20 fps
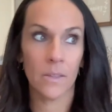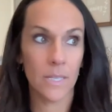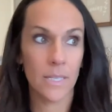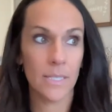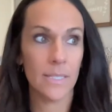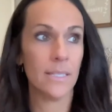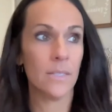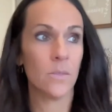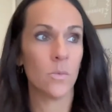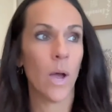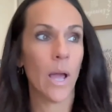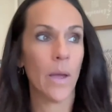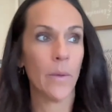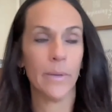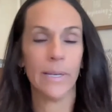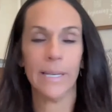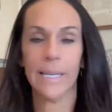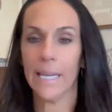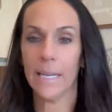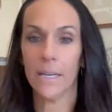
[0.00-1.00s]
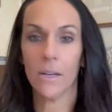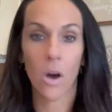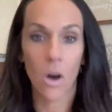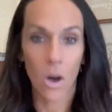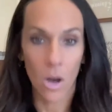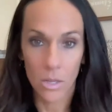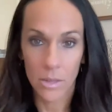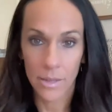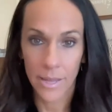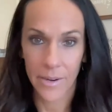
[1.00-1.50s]
This is why we need
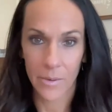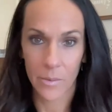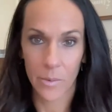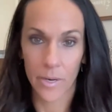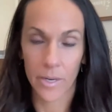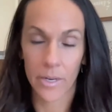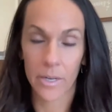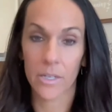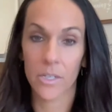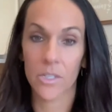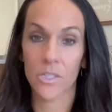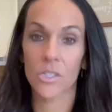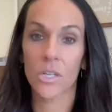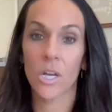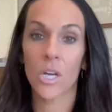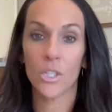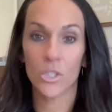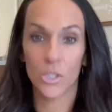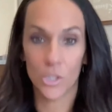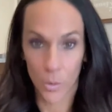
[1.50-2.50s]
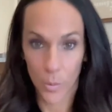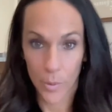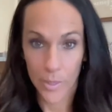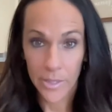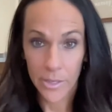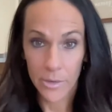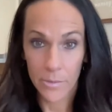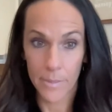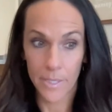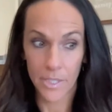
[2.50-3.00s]
all light workers doing
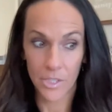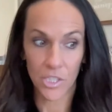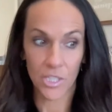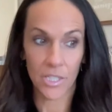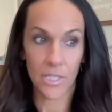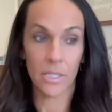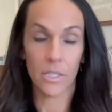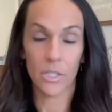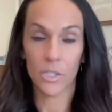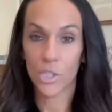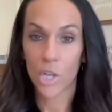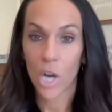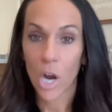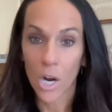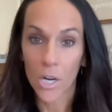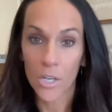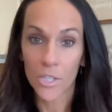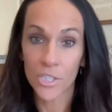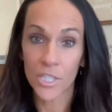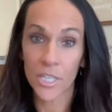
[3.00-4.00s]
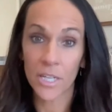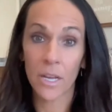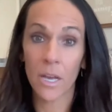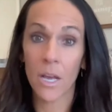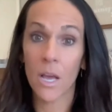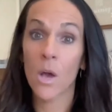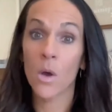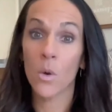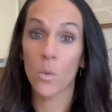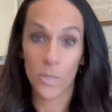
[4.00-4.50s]
their mission, charging
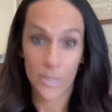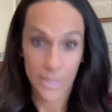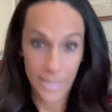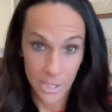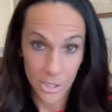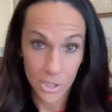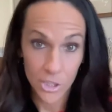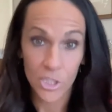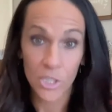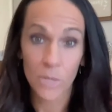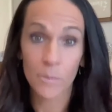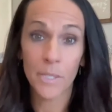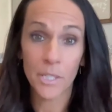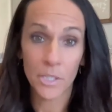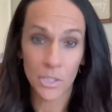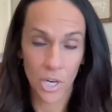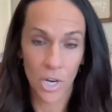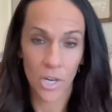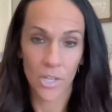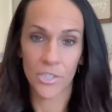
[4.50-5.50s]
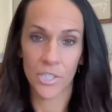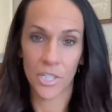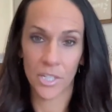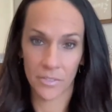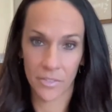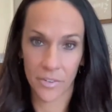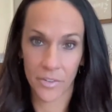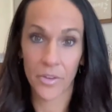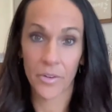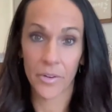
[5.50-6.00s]
what they should be charging
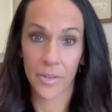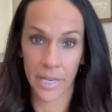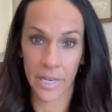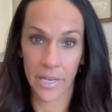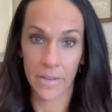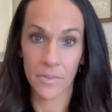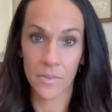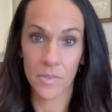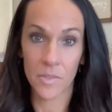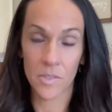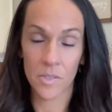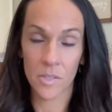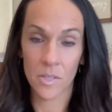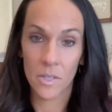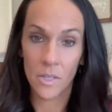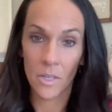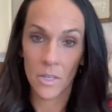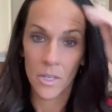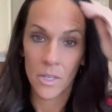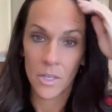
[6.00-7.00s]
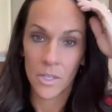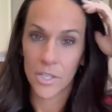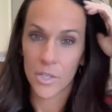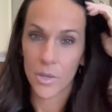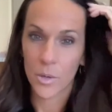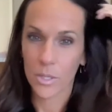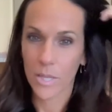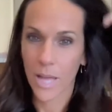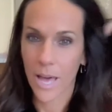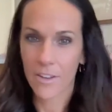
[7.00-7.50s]
for their gifts. You
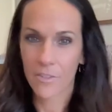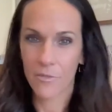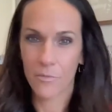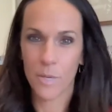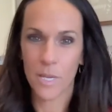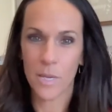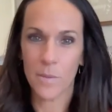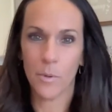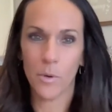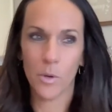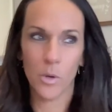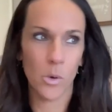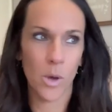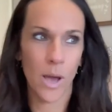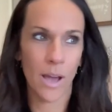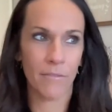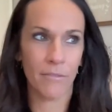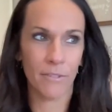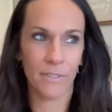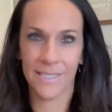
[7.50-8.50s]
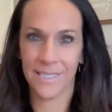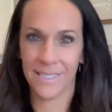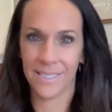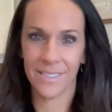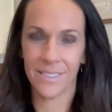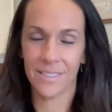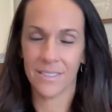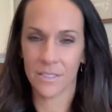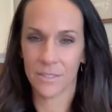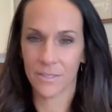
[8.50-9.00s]
know, a lot of people who have
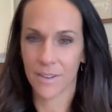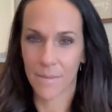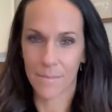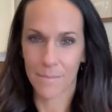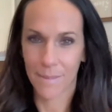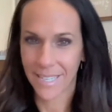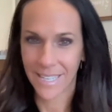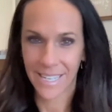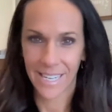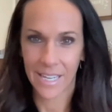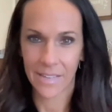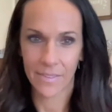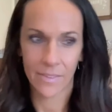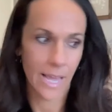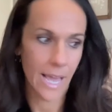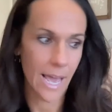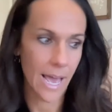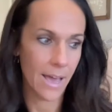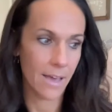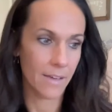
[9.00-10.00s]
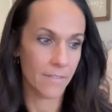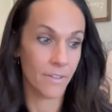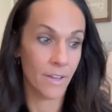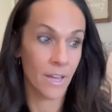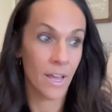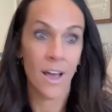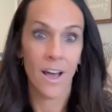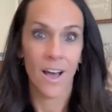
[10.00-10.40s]
resistance around money and they have